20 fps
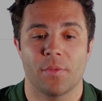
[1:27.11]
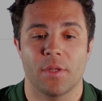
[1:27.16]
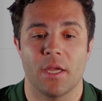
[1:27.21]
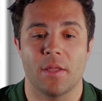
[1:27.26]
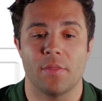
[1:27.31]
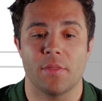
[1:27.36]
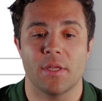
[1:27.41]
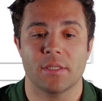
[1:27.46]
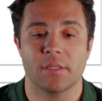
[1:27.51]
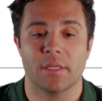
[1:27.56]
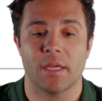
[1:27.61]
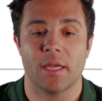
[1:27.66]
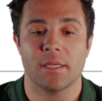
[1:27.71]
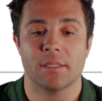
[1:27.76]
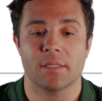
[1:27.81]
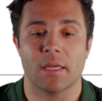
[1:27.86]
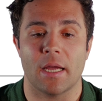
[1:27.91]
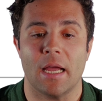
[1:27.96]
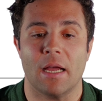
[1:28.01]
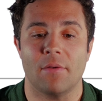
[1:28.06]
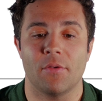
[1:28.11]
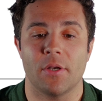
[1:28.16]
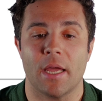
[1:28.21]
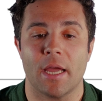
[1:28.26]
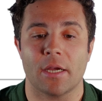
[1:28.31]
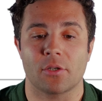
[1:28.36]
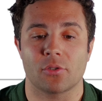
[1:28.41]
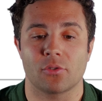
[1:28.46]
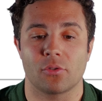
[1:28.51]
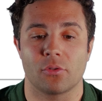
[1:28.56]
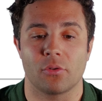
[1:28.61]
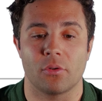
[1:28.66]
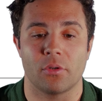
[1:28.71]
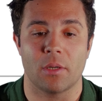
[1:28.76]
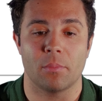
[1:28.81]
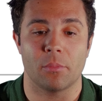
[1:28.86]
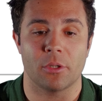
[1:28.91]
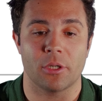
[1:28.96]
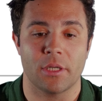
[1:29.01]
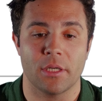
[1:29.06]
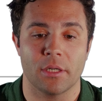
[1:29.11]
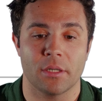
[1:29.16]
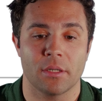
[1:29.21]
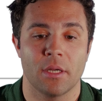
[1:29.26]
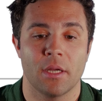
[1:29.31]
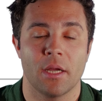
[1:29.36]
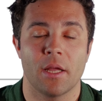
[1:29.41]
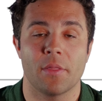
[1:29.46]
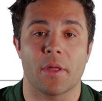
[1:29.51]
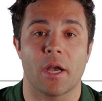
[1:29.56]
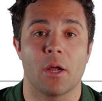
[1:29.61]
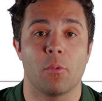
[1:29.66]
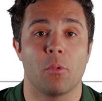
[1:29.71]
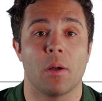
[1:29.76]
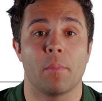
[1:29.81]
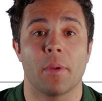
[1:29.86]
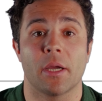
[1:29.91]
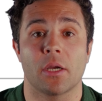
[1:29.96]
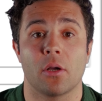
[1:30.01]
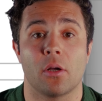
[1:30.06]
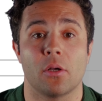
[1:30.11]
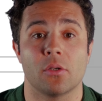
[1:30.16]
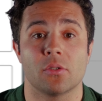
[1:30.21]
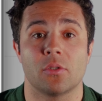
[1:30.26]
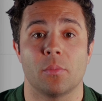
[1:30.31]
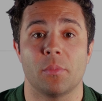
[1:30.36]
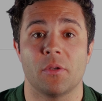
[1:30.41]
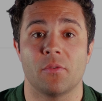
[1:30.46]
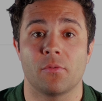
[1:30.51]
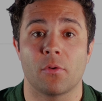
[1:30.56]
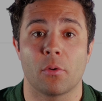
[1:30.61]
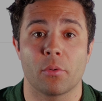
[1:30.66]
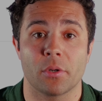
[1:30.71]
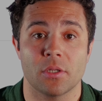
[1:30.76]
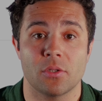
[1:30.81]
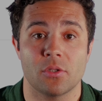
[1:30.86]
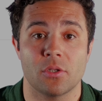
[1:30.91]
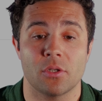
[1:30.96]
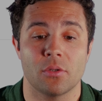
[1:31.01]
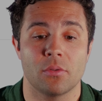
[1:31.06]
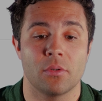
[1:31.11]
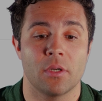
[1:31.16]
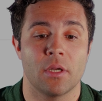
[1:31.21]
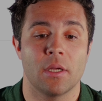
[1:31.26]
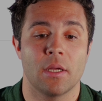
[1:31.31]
In this case, I have an external number here that I want my calls to be forwarded to.